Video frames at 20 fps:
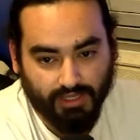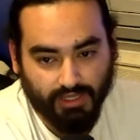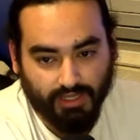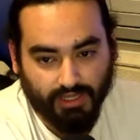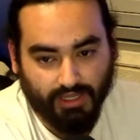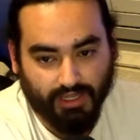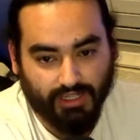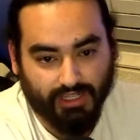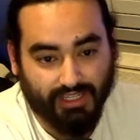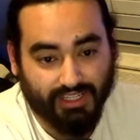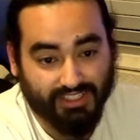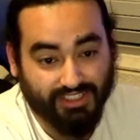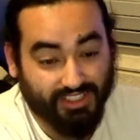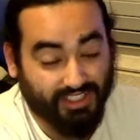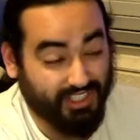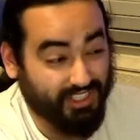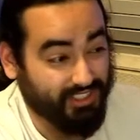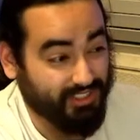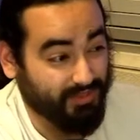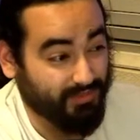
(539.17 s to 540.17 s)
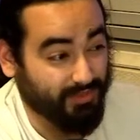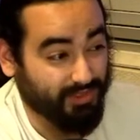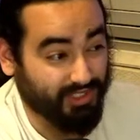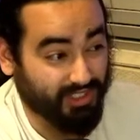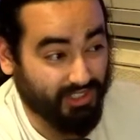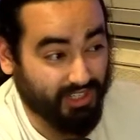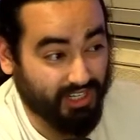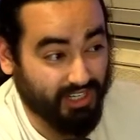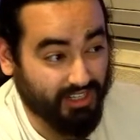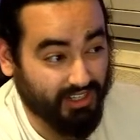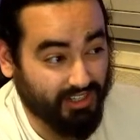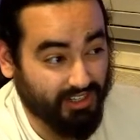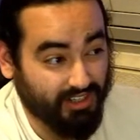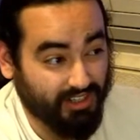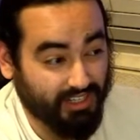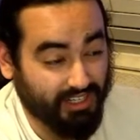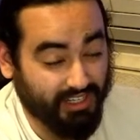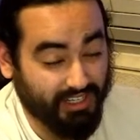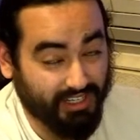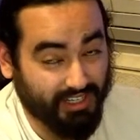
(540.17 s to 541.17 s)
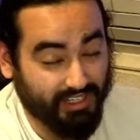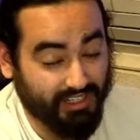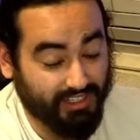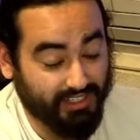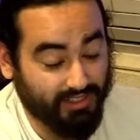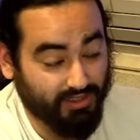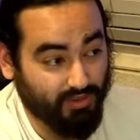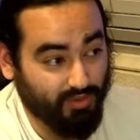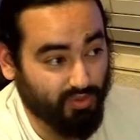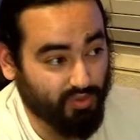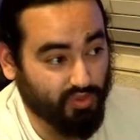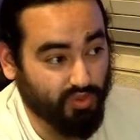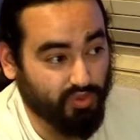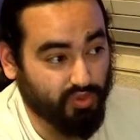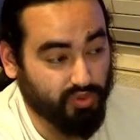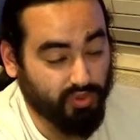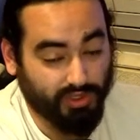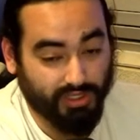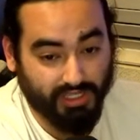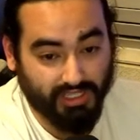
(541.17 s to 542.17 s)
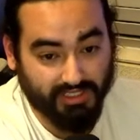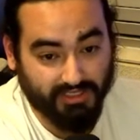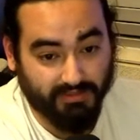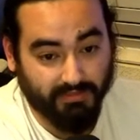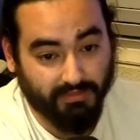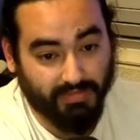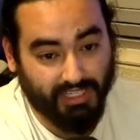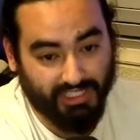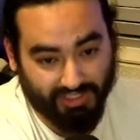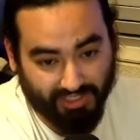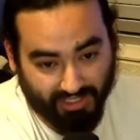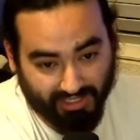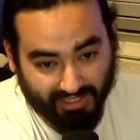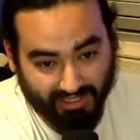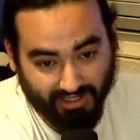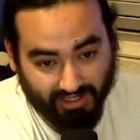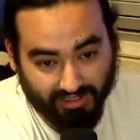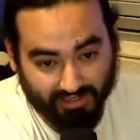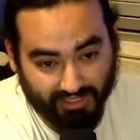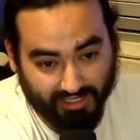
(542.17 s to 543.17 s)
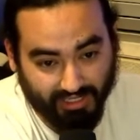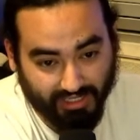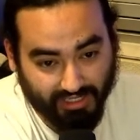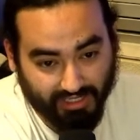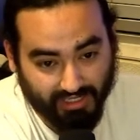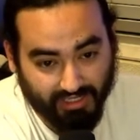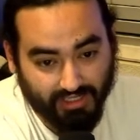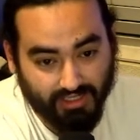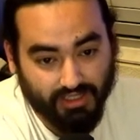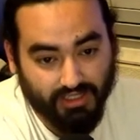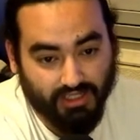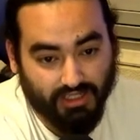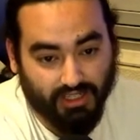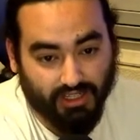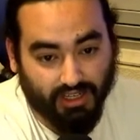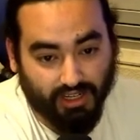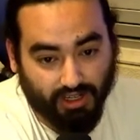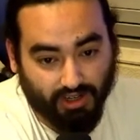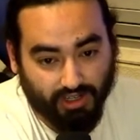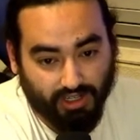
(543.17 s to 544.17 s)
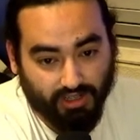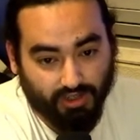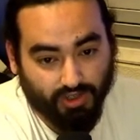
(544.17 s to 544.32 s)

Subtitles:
and he actually hits him with a cutter, and he got some major air on that. Crowd goes